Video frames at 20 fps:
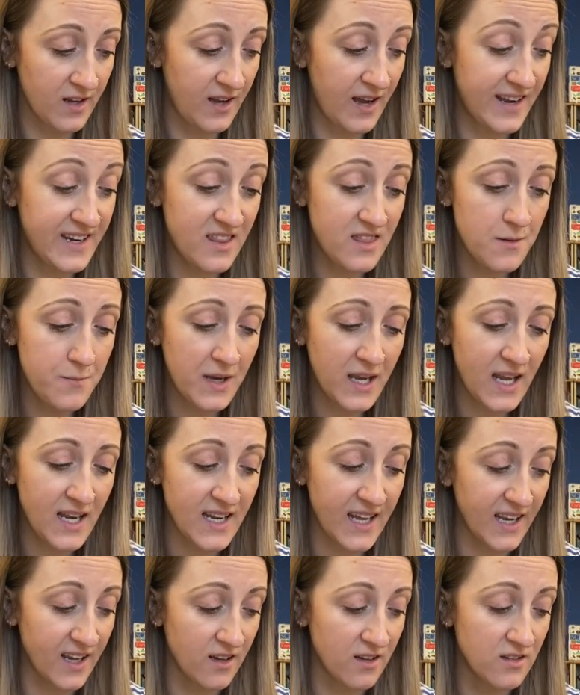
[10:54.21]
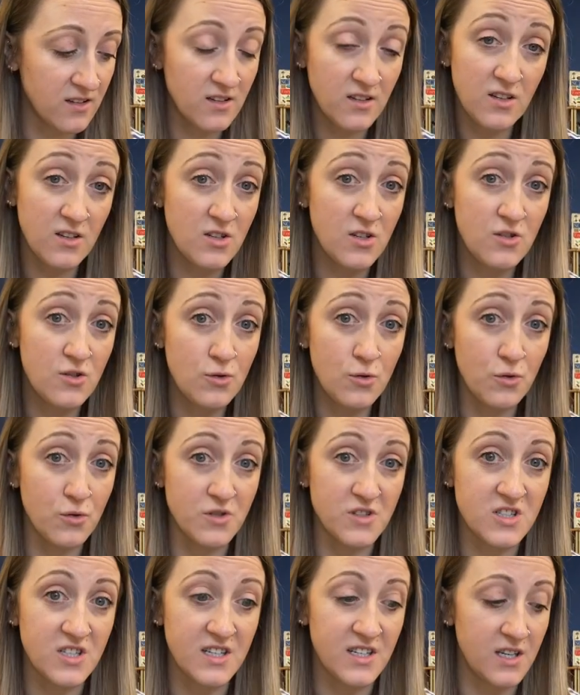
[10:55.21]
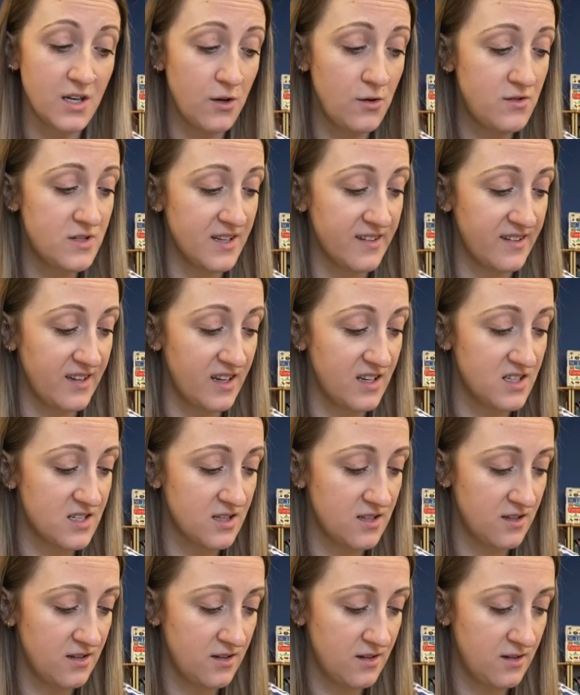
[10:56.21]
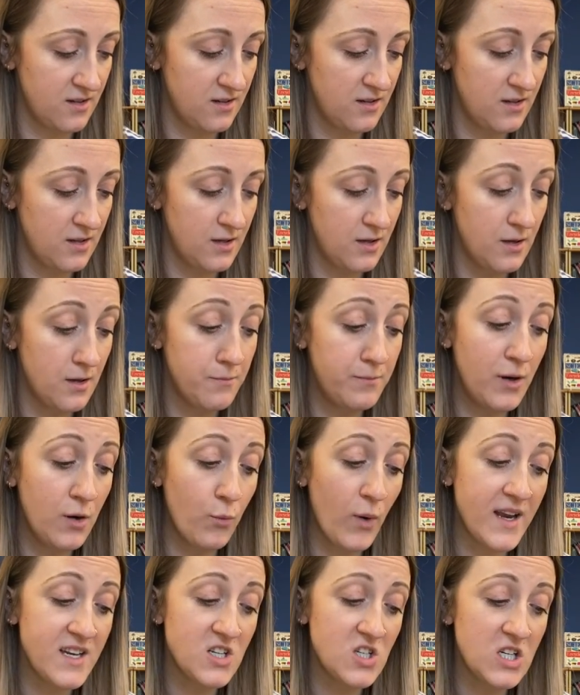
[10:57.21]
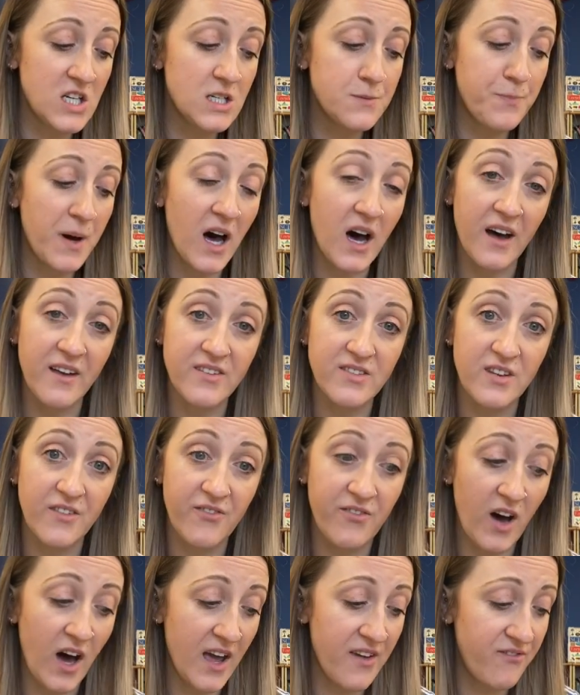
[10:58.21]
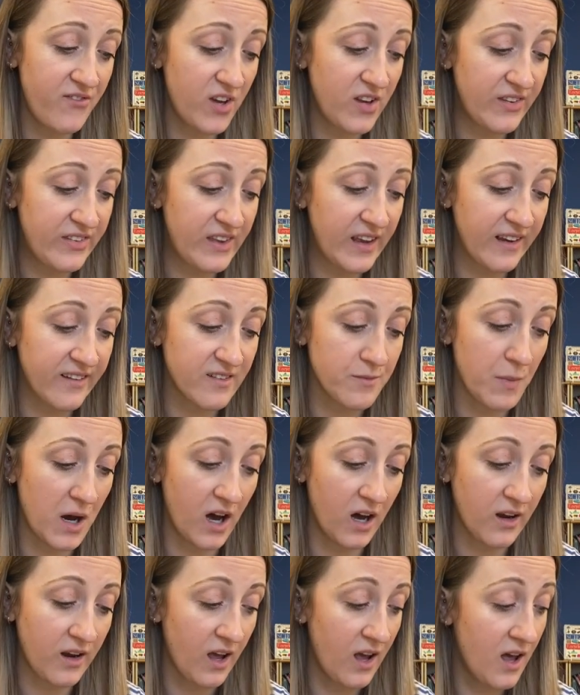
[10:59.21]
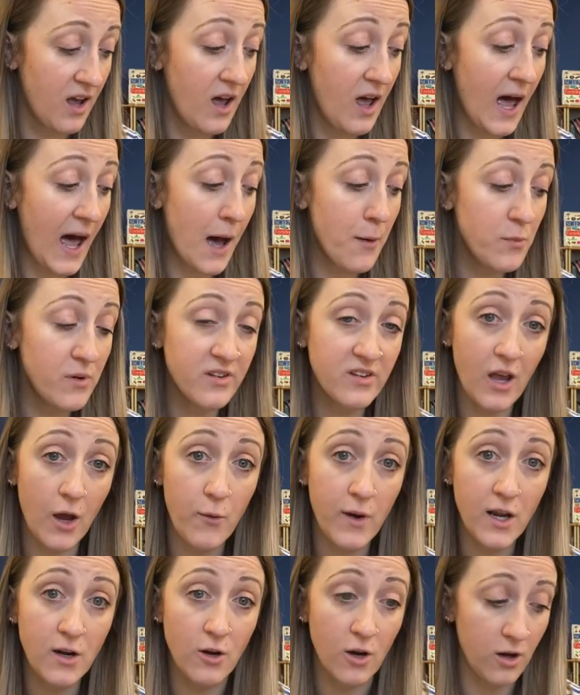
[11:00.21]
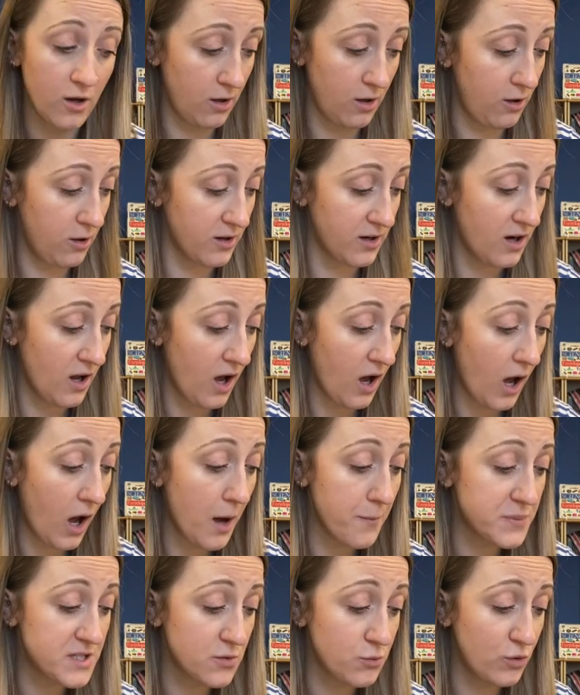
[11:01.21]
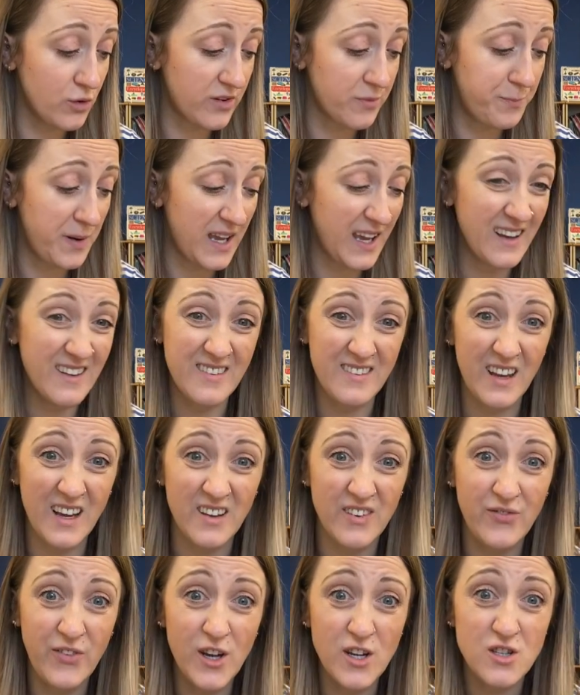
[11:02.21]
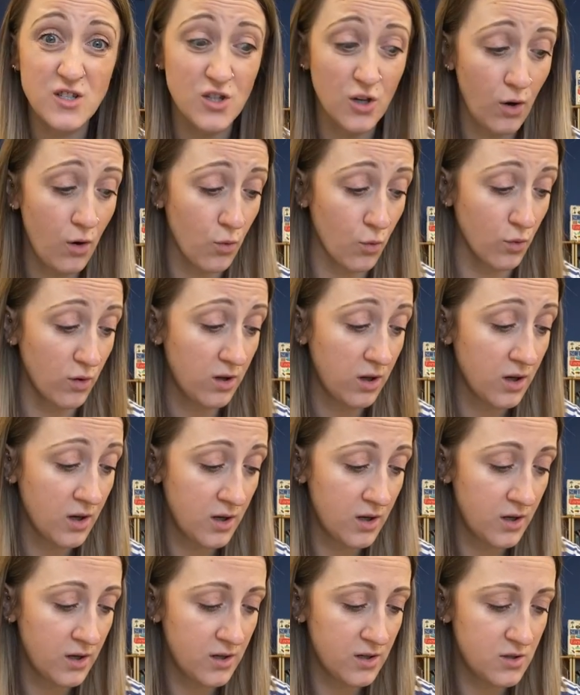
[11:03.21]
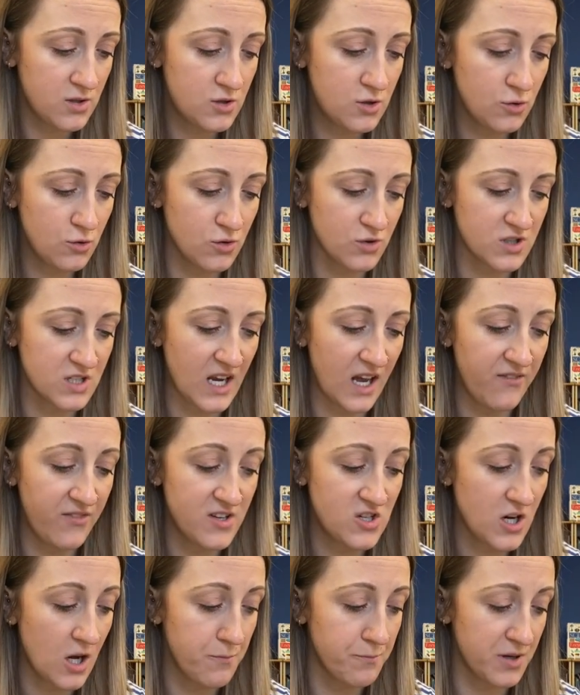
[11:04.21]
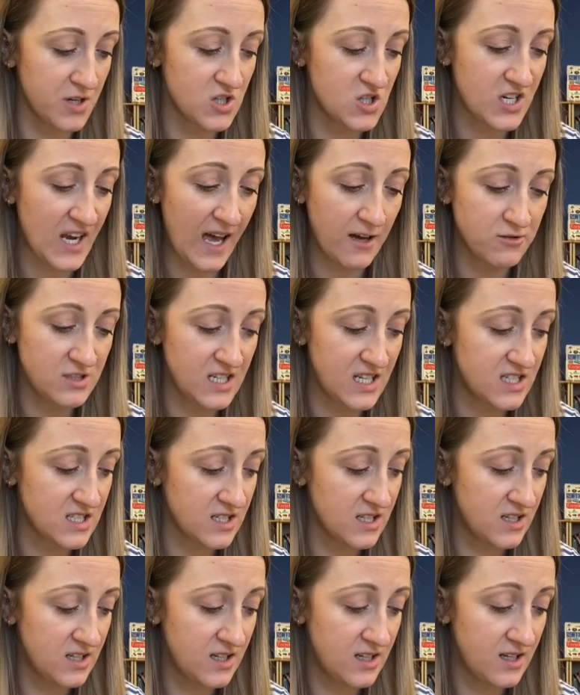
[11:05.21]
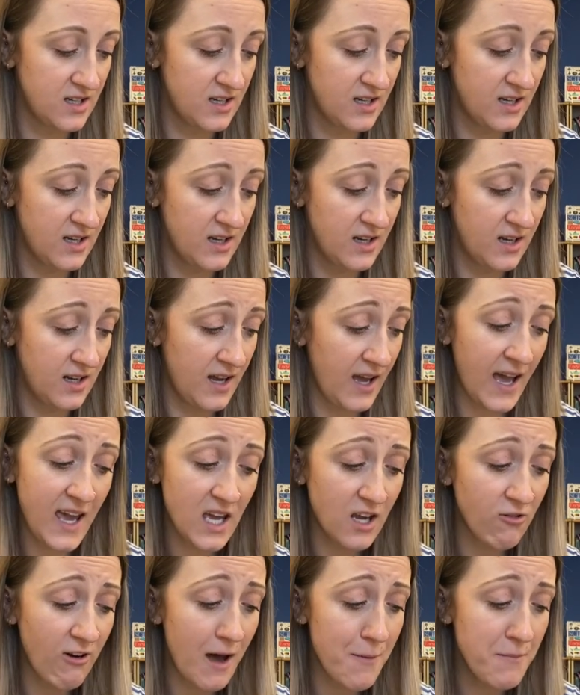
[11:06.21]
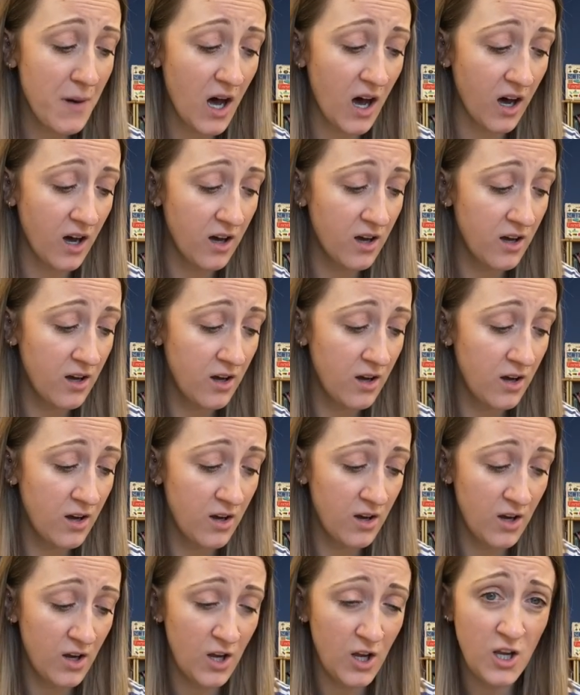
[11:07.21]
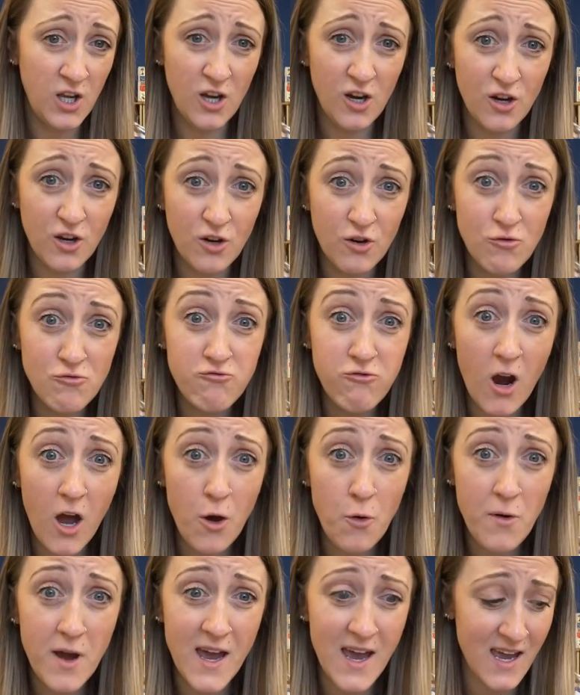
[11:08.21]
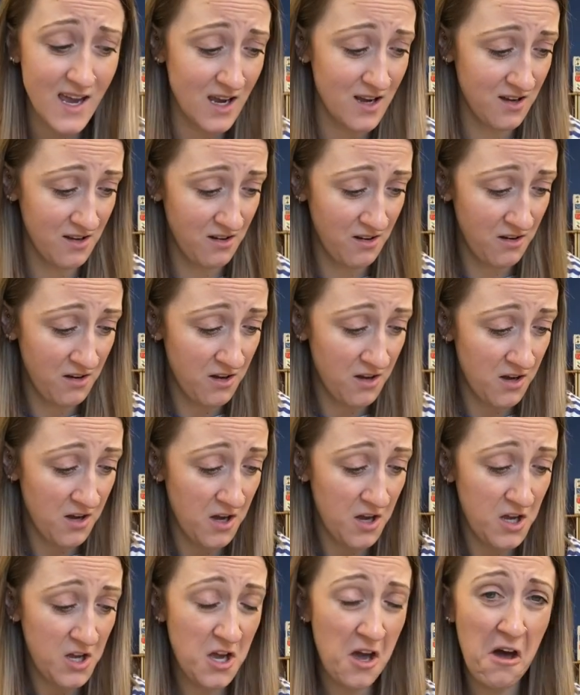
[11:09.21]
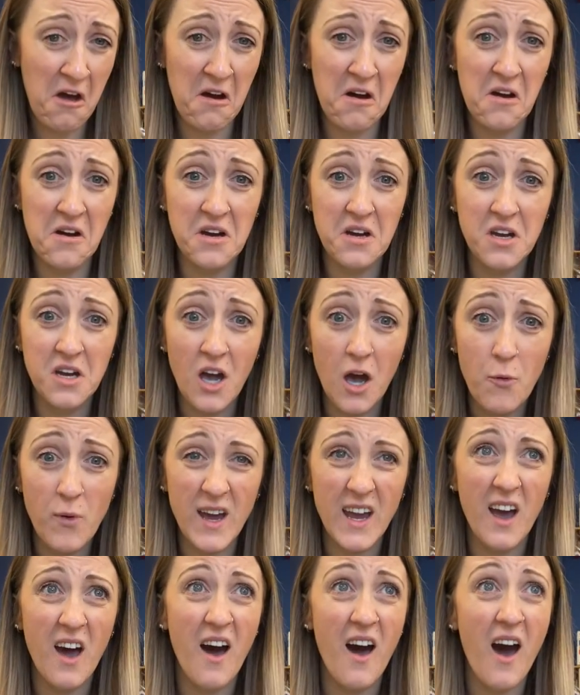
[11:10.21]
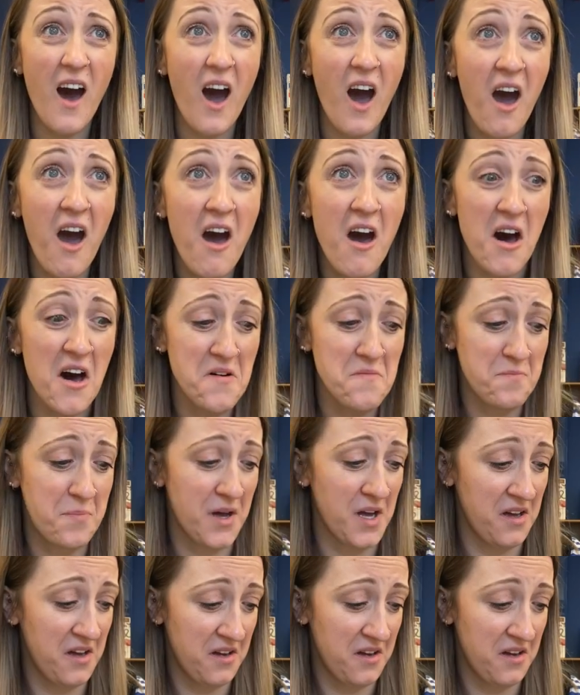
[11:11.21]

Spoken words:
And in the beginning, George didn't notice it. But when she had passed the 5'6" mark and was going on up towards being 6 foot tall, George gave a jump and shouted, "Hey, Grandma, you're growing! You're going up!"